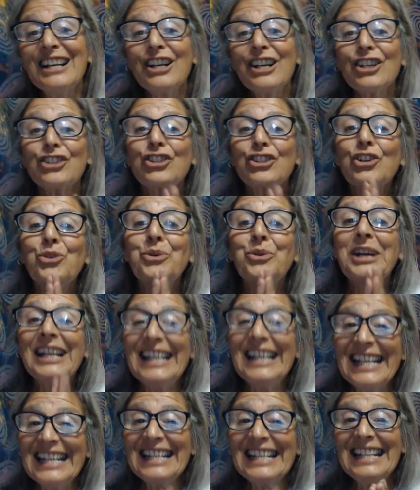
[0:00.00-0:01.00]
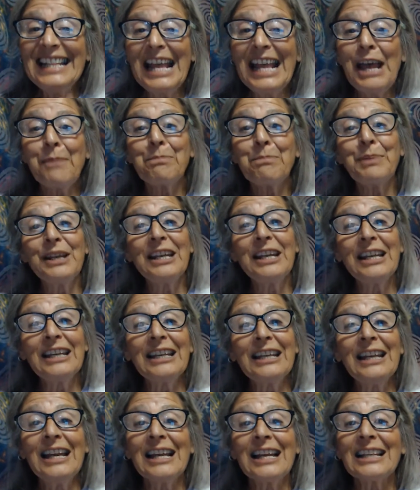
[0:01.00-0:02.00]
So, and in that being
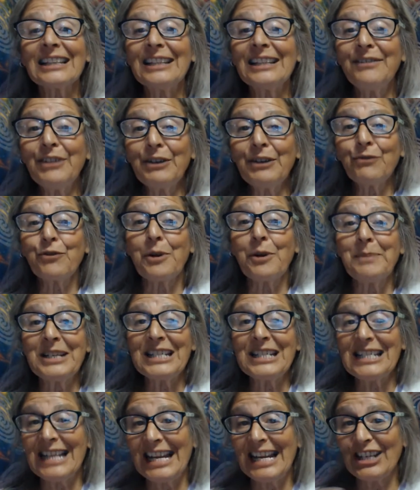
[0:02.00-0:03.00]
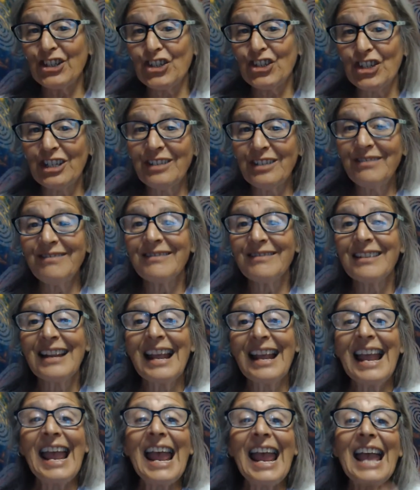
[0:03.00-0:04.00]
living from intention
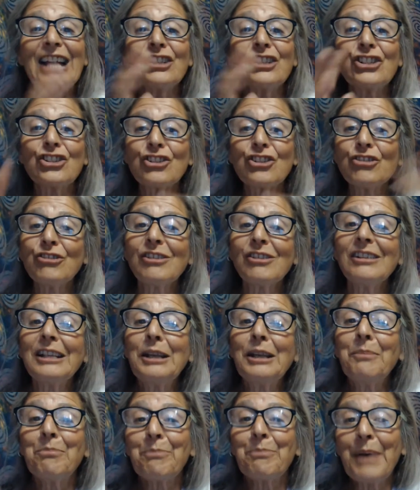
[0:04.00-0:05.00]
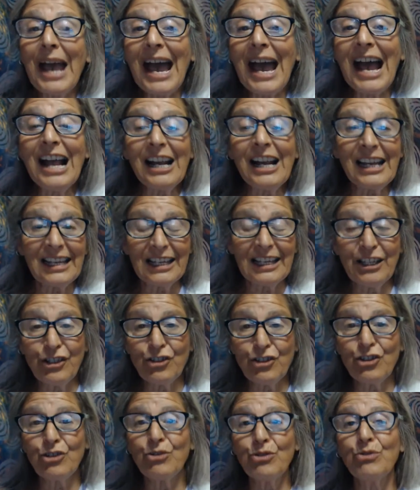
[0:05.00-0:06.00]
and circling back
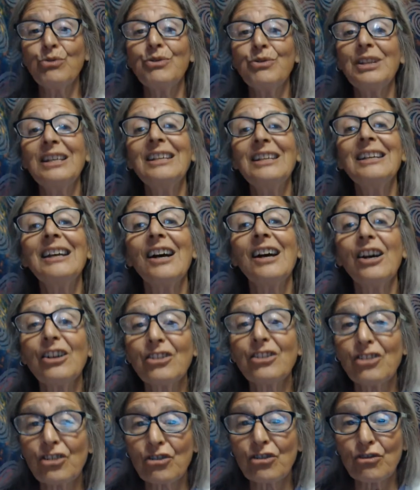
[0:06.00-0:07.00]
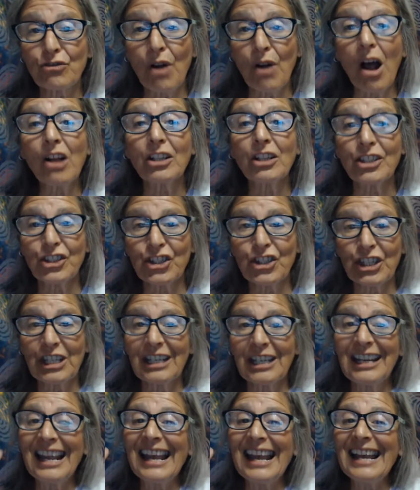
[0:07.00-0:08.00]
into the astrology
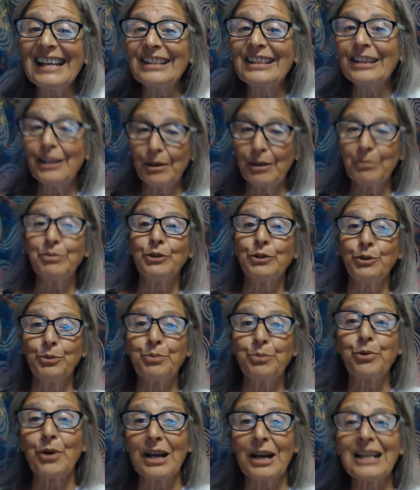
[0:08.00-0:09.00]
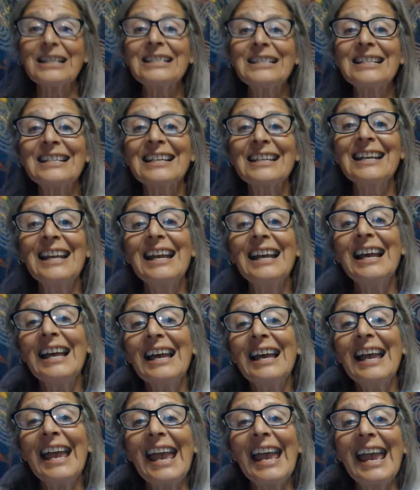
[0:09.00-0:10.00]
and the blueprint
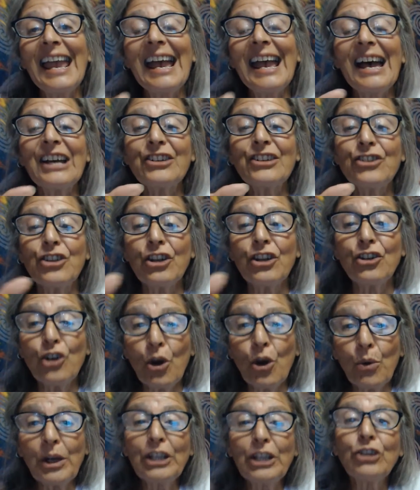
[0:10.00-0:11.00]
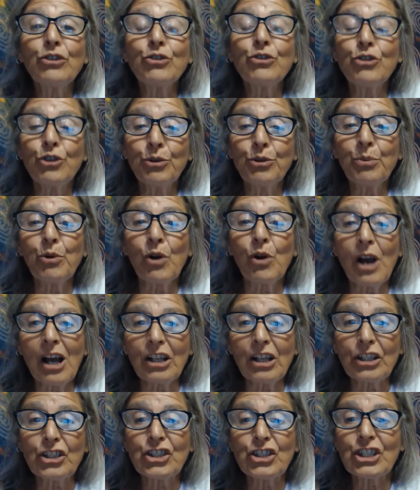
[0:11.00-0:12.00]
and the knowing your
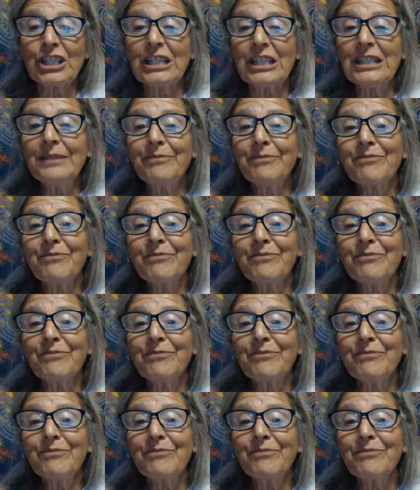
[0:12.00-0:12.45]
numerology,